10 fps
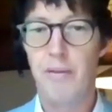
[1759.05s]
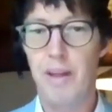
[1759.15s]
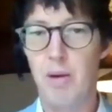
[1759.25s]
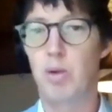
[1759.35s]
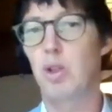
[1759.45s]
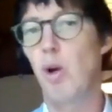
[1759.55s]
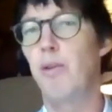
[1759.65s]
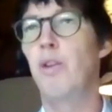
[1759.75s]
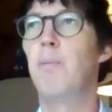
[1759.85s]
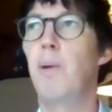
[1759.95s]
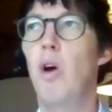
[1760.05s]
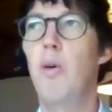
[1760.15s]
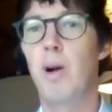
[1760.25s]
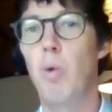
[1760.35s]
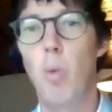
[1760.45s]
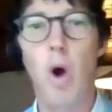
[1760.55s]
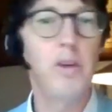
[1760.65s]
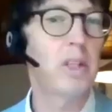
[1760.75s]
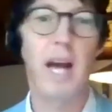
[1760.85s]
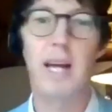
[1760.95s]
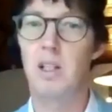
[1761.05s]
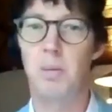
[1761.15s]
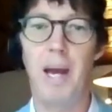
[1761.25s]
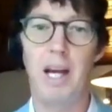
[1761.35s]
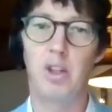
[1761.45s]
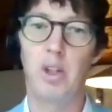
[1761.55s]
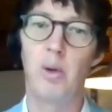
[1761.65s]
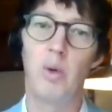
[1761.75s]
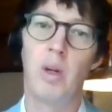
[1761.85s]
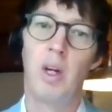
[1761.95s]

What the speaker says: That will soften the blow, but it won't take us back to